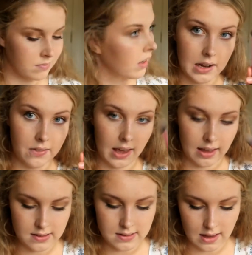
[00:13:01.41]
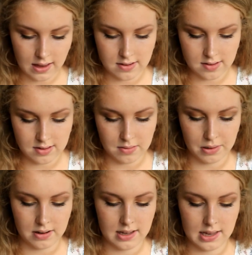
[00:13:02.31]
Take this and just
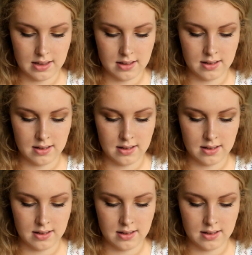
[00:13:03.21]
apply